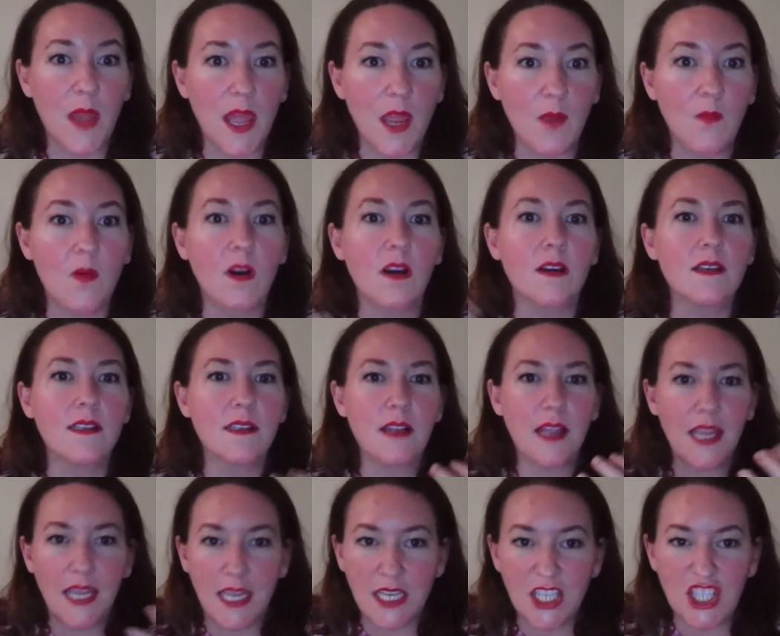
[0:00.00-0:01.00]
pay works,
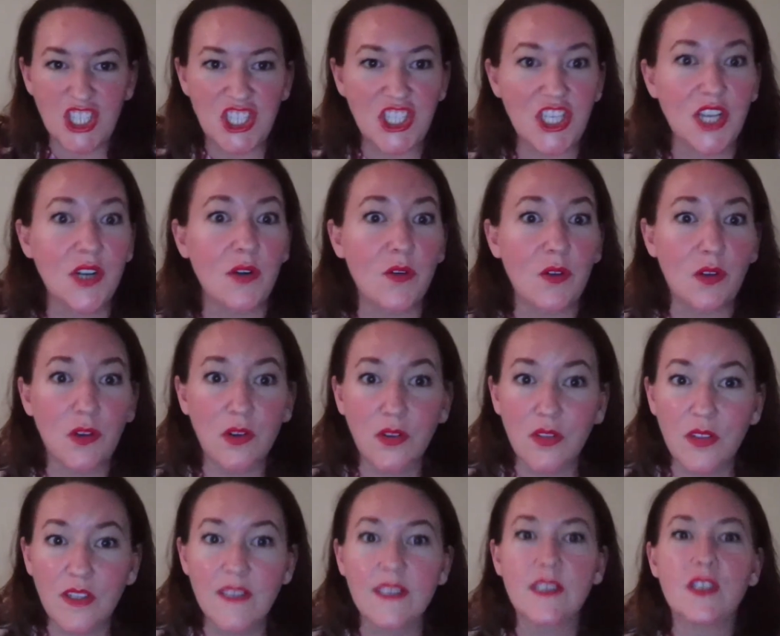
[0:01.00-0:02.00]
in
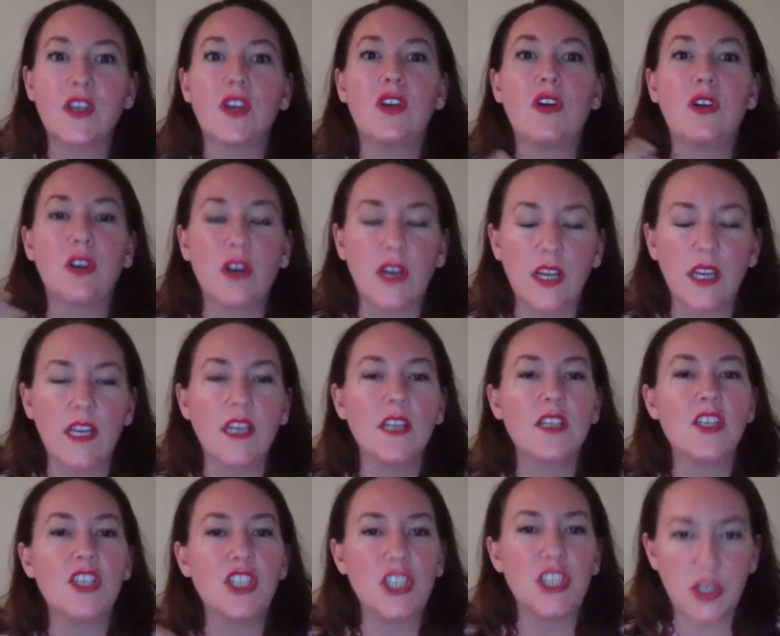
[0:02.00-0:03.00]
general, this is a good
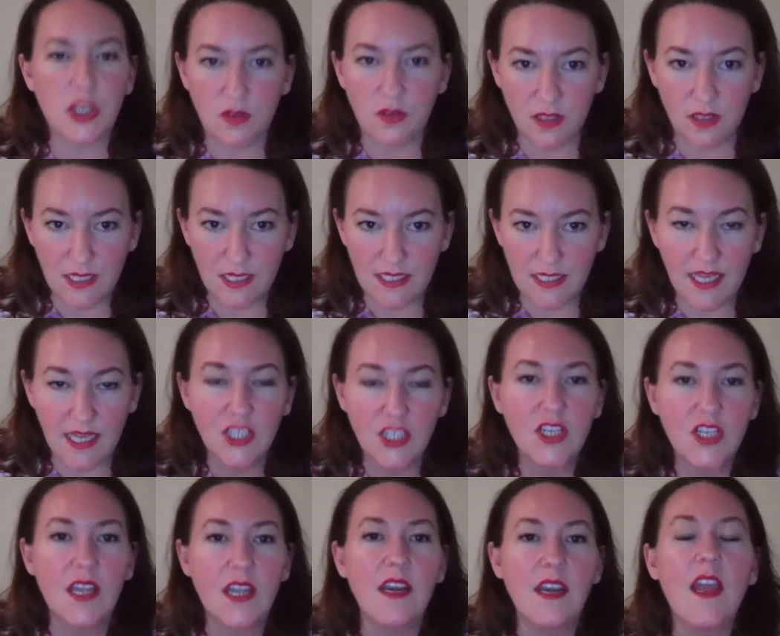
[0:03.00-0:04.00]

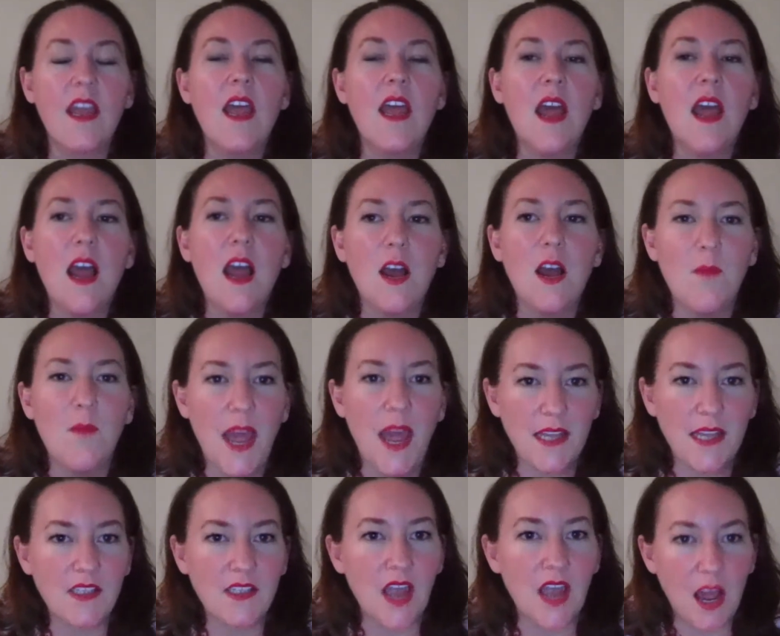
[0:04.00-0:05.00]
generalization um,
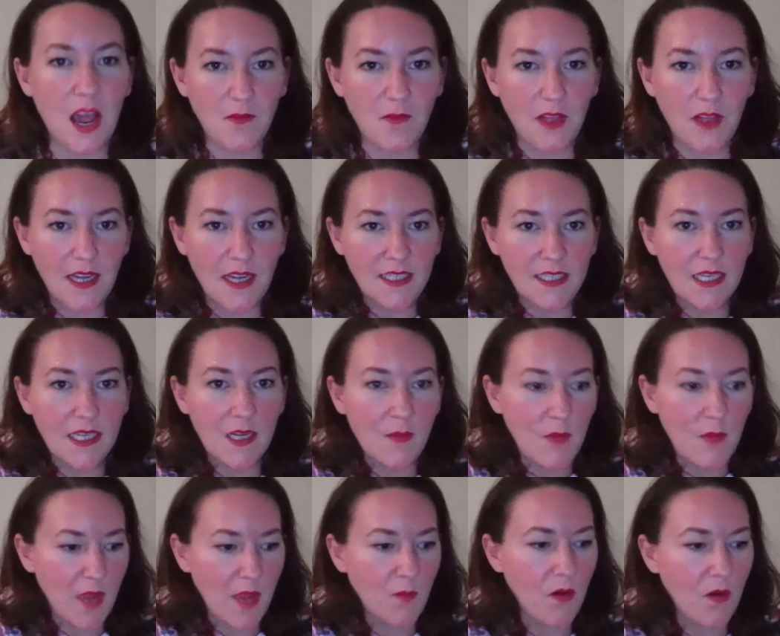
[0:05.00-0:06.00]
as to how flight attendant
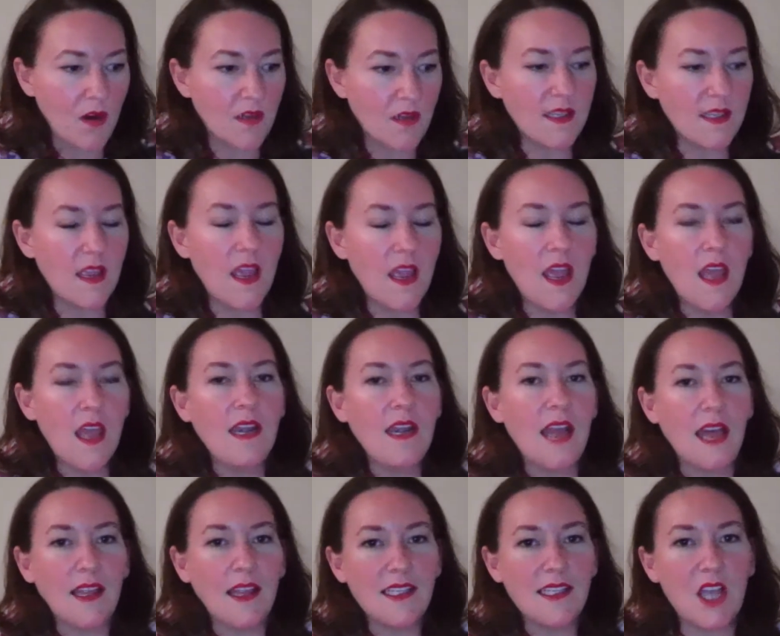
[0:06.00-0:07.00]
pay works.
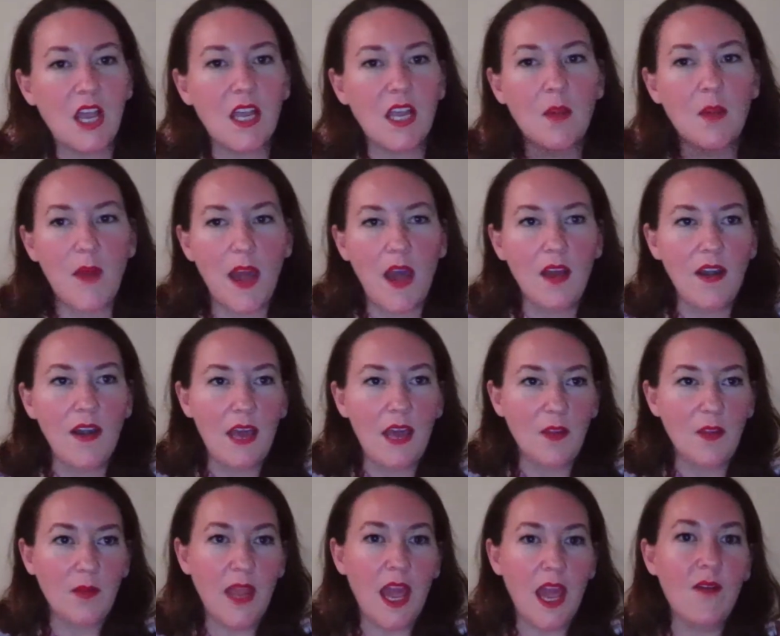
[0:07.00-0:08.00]
Now let's talk about, now
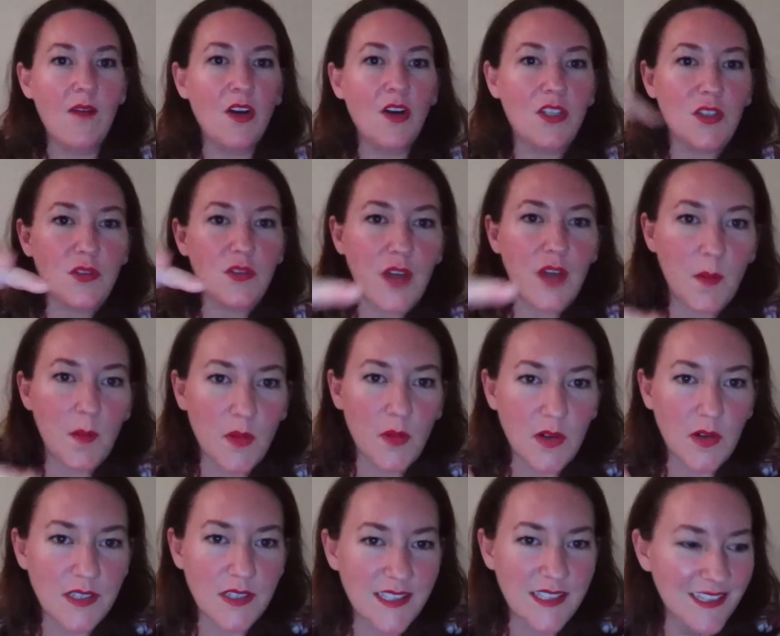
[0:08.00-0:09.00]
that we have our two
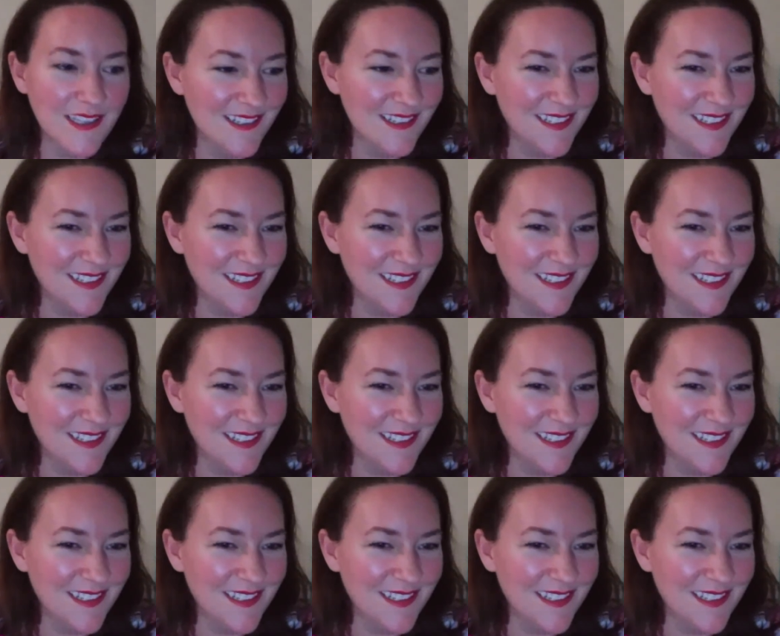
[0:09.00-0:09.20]
numbers,